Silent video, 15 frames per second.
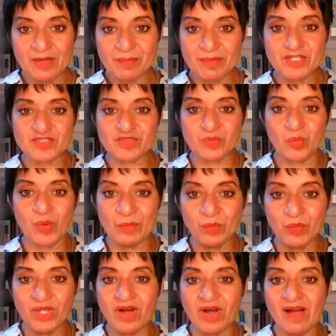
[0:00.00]
because when
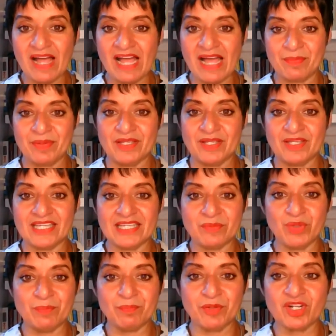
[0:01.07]
we are happy,
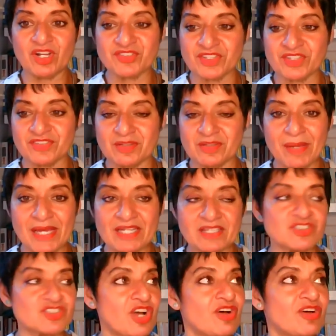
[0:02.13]
we put ourselves in a
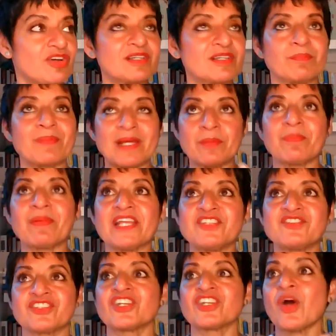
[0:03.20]
better
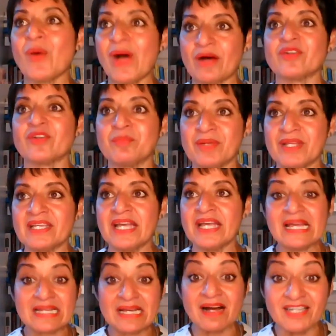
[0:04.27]
place to go out and be
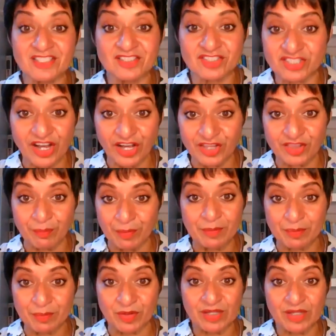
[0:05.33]
kind to other
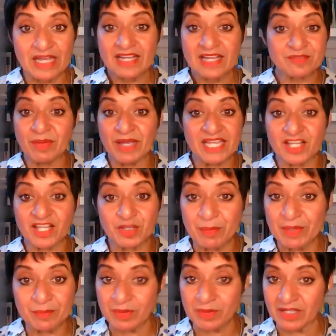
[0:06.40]
people, make other
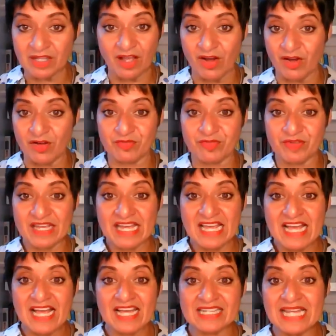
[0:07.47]
people laugh.
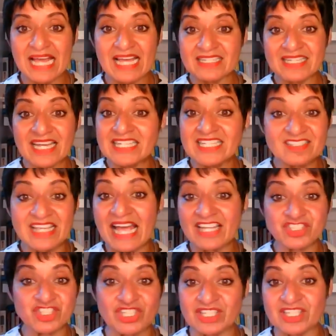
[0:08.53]
And it's
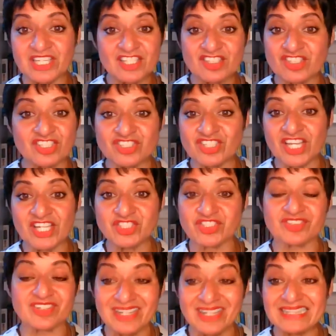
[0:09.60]
catching, it's
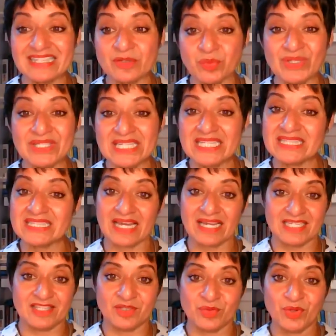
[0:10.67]
contagious. And I think we need
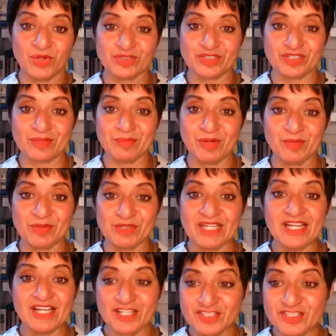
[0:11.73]
that in the world at the moment,
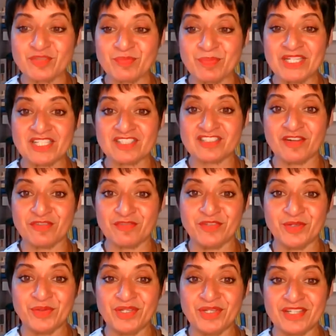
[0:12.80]
because it's been a tough
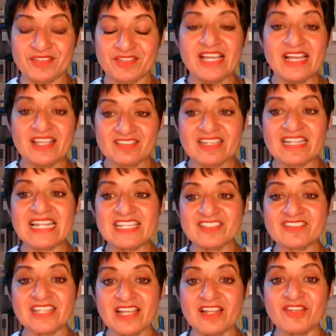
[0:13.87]
few years. So
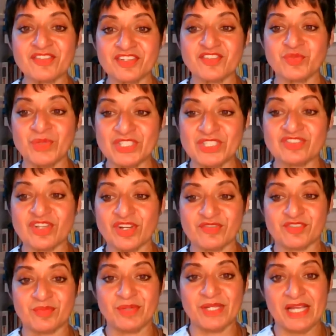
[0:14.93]
let's tell ourselves we
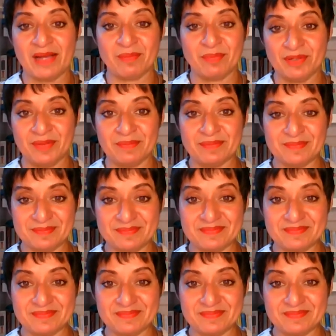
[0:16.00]
deserve to be happy.